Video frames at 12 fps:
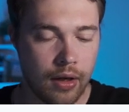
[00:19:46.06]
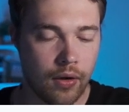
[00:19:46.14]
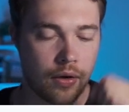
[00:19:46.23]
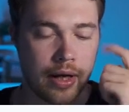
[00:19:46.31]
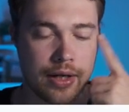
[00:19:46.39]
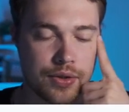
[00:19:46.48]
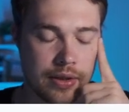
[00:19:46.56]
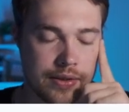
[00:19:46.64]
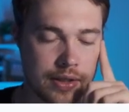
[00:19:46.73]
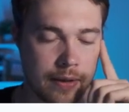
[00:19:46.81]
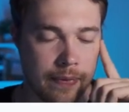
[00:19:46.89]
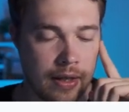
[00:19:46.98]
Okay, so let's
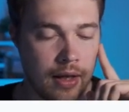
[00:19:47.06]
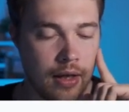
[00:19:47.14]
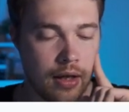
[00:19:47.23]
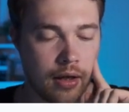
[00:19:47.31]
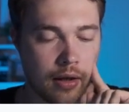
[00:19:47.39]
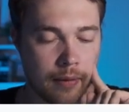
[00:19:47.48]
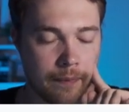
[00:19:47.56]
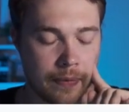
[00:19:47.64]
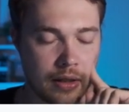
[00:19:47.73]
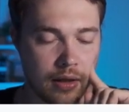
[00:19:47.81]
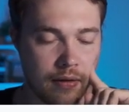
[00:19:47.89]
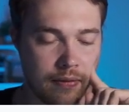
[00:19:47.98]
see.
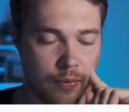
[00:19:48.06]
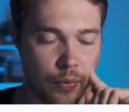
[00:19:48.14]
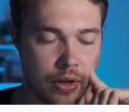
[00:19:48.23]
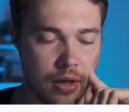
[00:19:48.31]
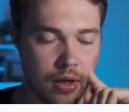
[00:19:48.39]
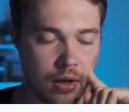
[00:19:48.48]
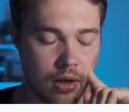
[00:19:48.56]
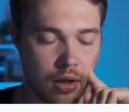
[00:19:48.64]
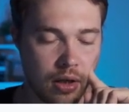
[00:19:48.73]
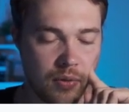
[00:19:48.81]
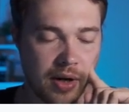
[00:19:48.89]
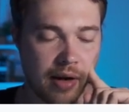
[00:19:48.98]
if we
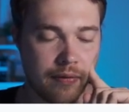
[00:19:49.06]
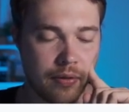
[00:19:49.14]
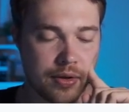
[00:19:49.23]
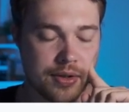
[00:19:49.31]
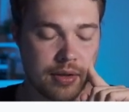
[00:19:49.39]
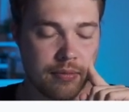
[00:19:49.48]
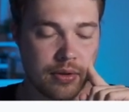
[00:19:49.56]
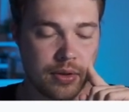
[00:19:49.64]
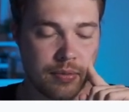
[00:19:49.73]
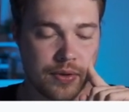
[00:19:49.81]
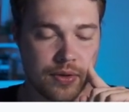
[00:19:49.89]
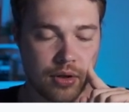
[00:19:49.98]
have first symbol to
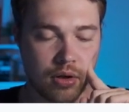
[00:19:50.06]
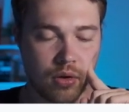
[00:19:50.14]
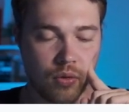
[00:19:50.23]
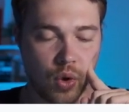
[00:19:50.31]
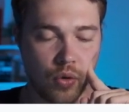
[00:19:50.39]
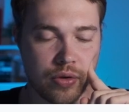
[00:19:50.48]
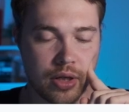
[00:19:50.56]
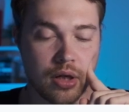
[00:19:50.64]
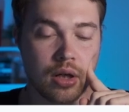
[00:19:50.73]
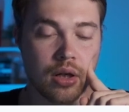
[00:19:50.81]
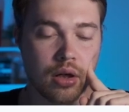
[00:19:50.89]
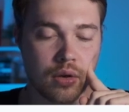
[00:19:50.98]
be 0, go over
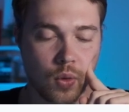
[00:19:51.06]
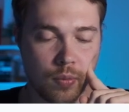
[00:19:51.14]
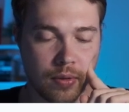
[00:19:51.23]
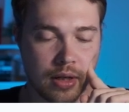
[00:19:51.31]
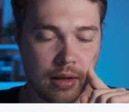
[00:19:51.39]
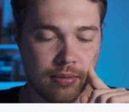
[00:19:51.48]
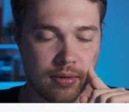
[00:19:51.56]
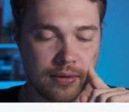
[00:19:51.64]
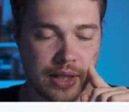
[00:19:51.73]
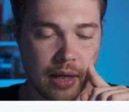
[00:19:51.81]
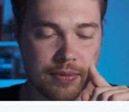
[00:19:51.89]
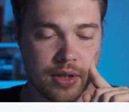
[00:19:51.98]
here, loop a couple of
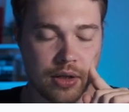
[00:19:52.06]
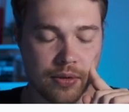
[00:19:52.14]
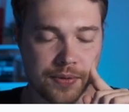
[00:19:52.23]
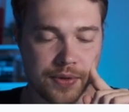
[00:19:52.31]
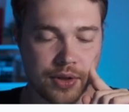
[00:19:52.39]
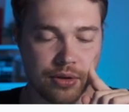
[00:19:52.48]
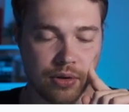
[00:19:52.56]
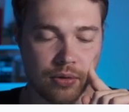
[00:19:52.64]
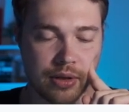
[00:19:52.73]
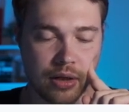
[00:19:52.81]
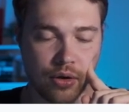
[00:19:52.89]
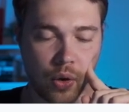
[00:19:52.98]
times here on 0,
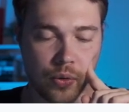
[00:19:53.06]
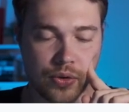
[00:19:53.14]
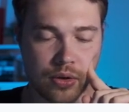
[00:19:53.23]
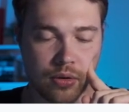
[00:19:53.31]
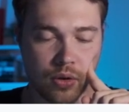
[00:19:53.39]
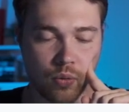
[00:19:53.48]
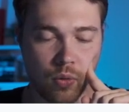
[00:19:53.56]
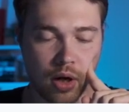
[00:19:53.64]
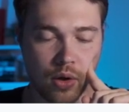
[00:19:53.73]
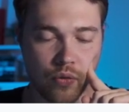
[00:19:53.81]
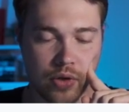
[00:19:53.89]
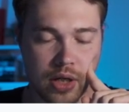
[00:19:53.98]
then go on
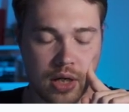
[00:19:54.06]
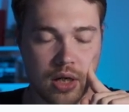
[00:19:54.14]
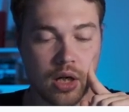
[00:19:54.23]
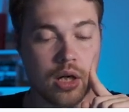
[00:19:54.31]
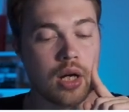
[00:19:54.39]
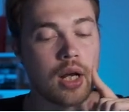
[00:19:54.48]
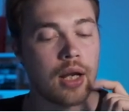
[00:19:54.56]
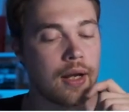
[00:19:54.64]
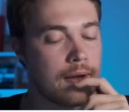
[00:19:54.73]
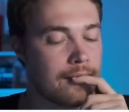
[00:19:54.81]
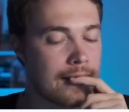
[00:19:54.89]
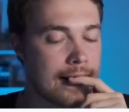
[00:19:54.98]
1 over here,
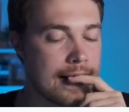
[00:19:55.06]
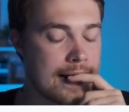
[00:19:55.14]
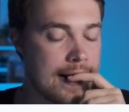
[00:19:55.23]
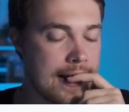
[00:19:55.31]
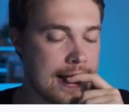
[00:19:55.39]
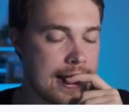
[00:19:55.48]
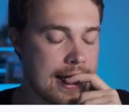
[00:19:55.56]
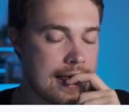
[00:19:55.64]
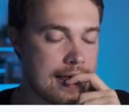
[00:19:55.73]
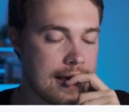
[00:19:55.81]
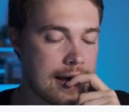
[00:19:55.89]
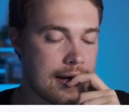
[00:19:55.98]
right?
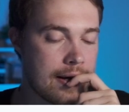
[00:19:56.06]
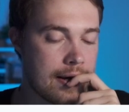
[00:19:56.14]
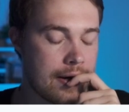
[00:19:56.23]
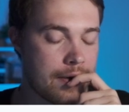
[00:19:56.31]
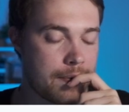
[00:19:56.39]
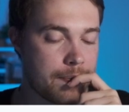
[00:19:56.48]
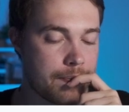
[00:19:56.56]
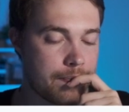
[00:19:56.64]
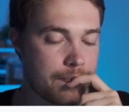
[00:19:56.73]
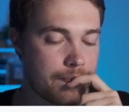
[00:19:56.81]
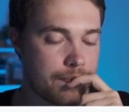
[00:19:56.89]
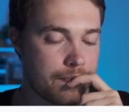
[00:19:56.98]
Then
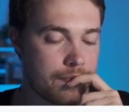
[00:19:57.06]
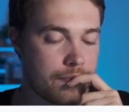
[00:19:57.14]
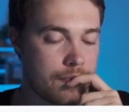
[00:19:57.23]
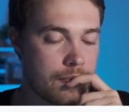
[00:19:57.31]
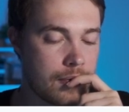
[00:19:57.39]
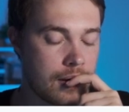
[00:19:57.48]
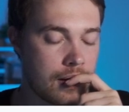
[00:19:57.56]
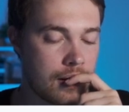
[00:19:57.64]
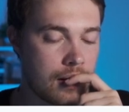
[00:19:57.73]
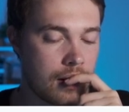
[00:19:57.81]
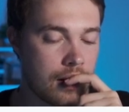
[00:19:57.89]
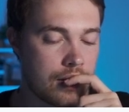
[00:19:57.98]

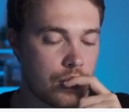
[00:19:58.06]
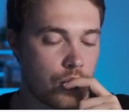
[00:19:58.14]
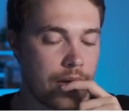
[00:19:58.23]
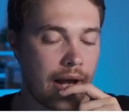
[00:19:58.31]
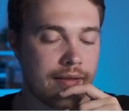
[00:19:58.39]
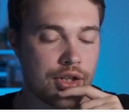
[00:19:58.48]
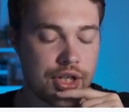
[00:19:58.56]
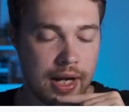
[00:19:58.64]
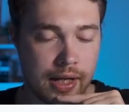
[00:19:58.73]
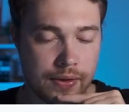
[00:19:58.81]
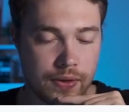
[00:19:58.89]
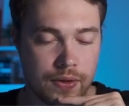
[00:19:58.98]
do we have a
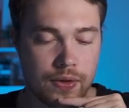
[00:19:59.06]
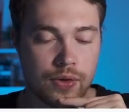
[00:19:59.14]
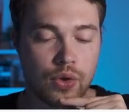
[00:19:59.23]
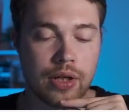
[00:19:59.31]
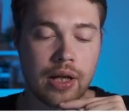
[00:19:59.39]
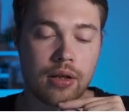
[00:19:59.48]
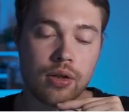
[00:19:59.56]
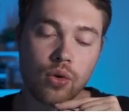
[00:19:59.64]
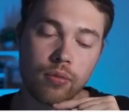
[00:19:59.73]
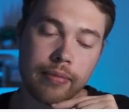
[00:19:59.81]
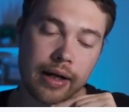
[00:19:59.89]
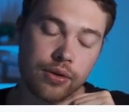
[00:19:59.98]
chance to get
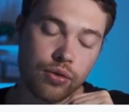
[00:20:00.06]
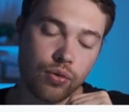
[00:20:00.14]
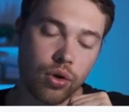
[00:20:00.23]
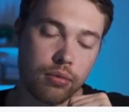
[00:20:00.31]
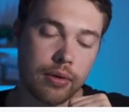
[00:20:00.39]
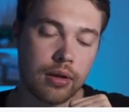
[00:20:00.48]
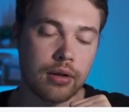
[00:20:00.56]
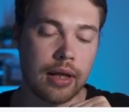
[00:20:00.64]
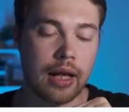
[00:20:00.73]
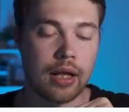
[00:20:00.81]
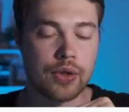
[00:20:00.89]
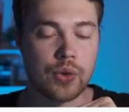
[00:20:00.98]
back to normal
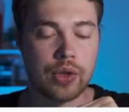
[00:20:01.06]
and to